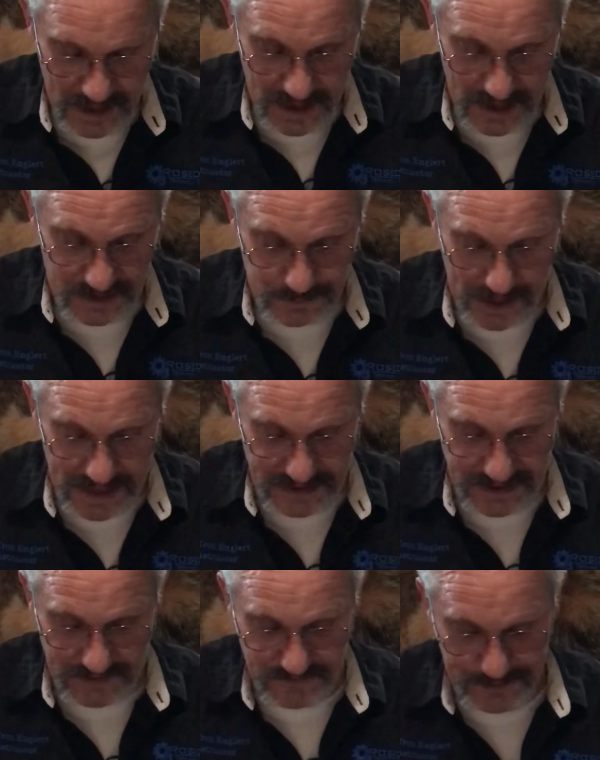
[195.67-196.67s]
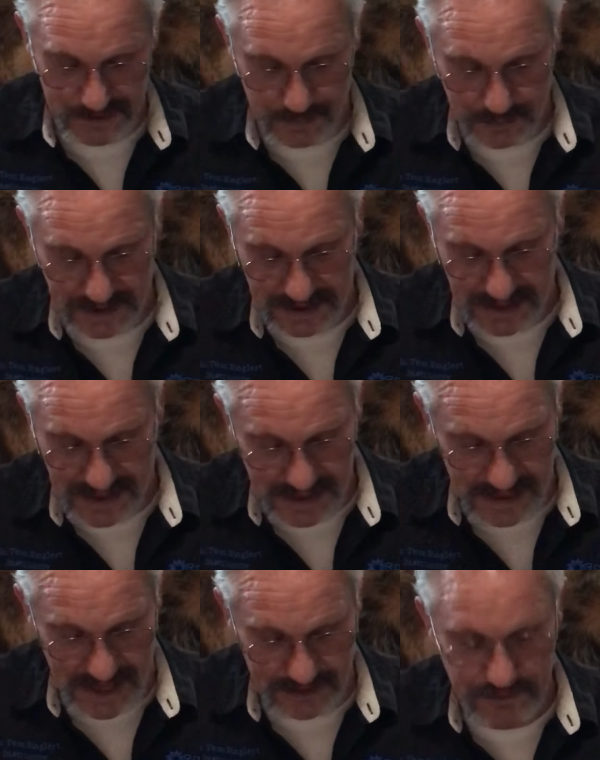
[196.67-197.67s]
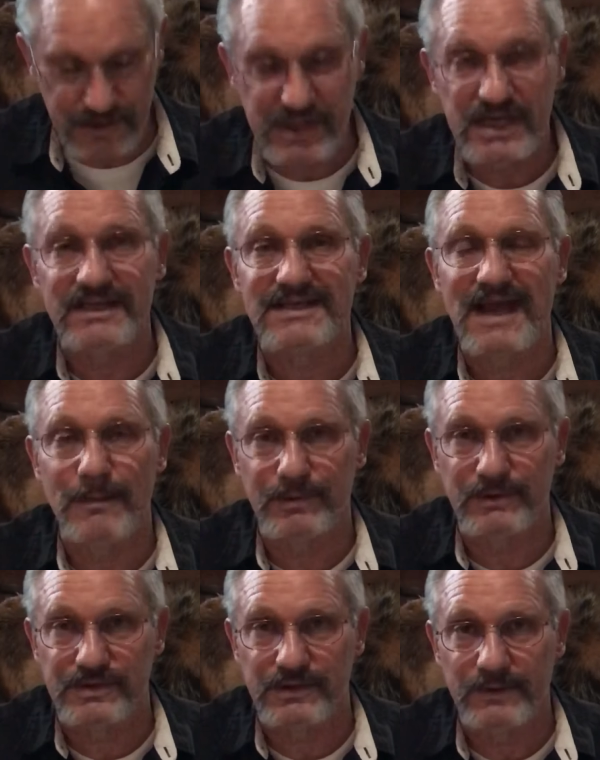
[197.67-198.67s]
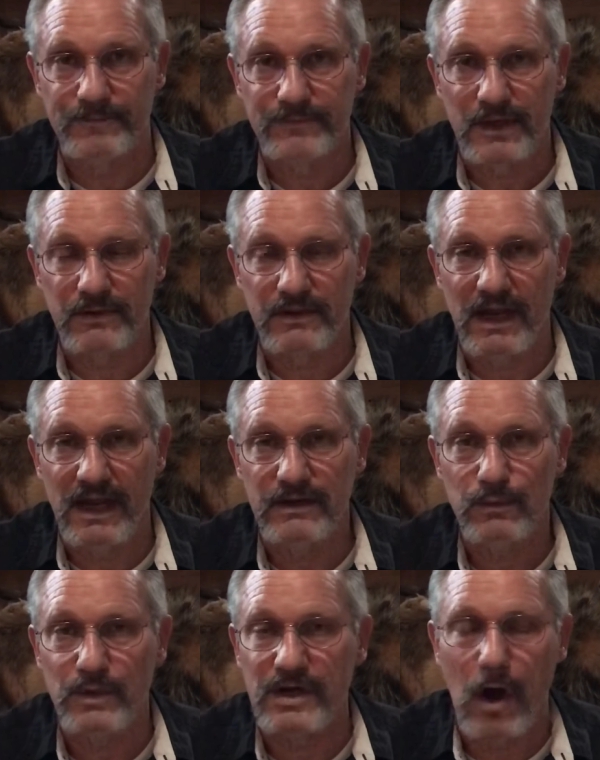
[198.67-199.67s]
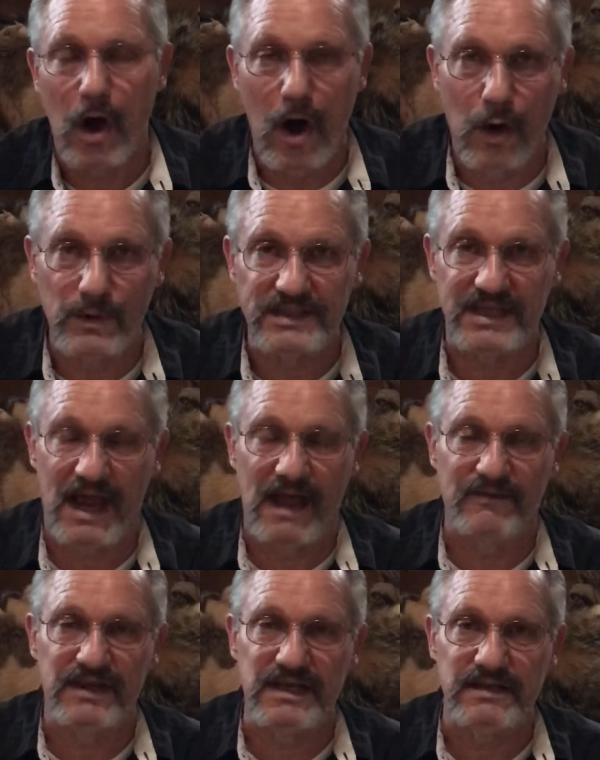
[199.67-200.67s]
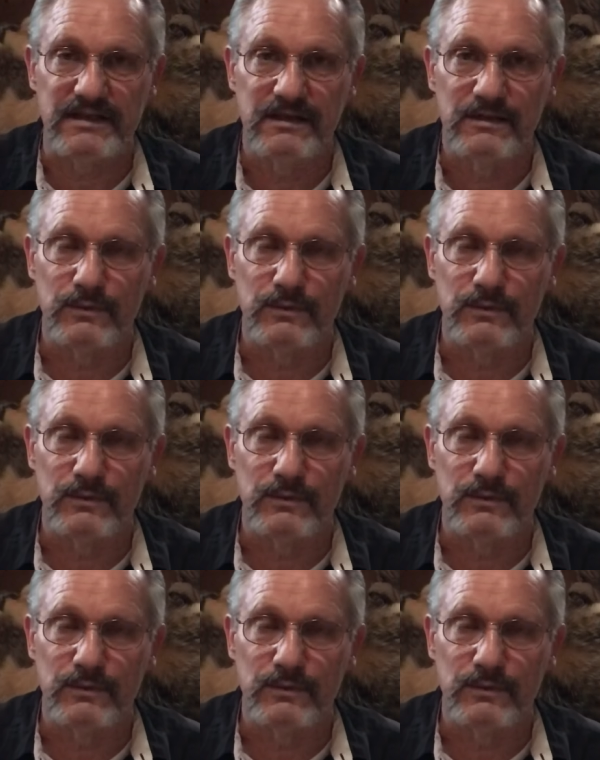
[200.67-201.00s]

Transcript: Explain the difference between heat, energy, and temperature, okay? We always have heat.